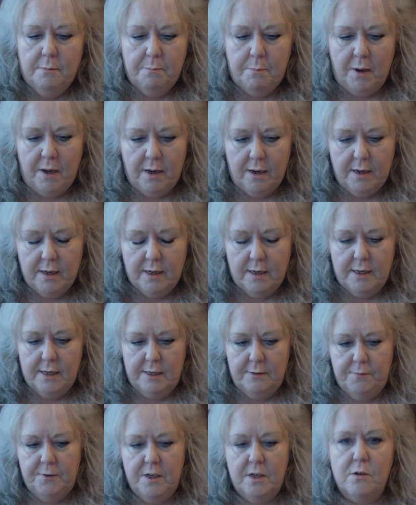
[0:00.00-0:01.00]
But
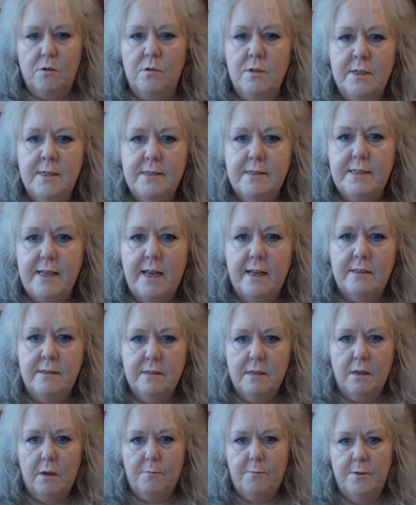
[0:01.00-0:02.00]
if you're going to
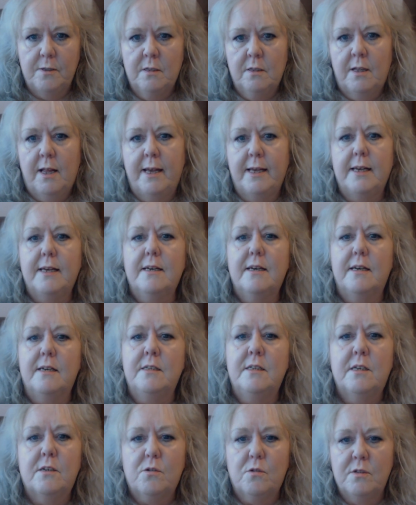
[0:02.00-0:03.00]
send love and light,
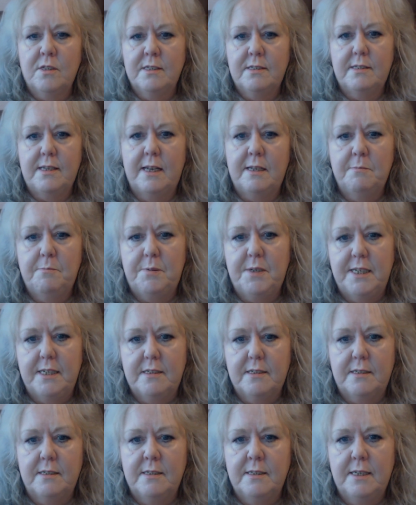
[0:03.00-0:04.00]
and you're going to send
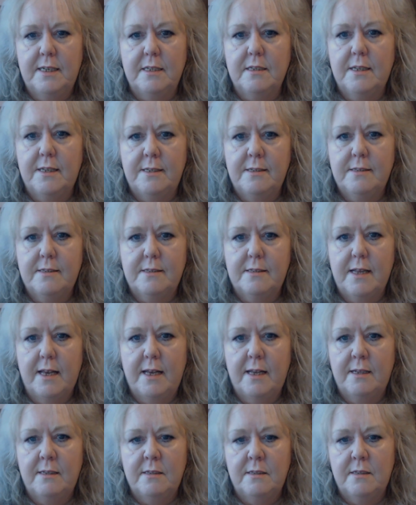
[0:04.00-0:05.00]
prayers and healings,
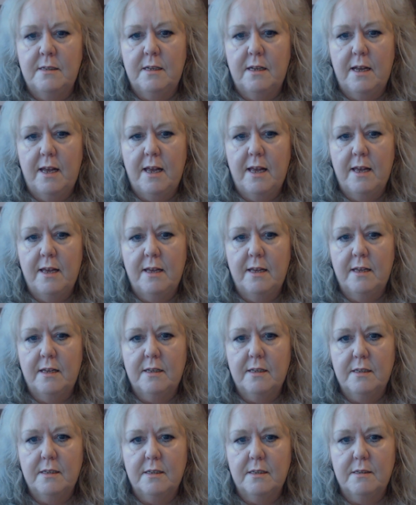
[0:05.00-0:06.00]
then
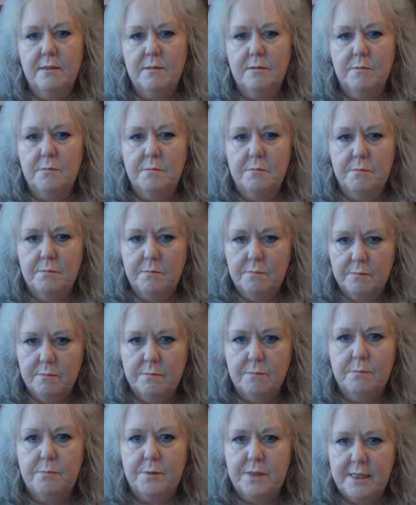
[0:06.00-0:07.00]
uh,
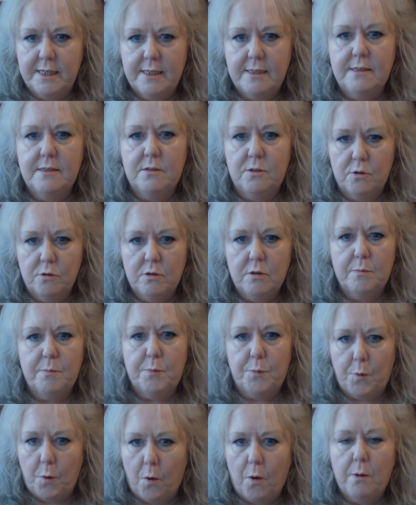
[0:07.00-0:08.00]
please do it
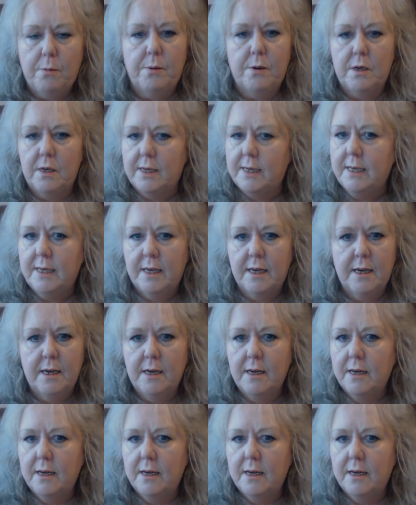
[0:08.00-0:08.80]
properly.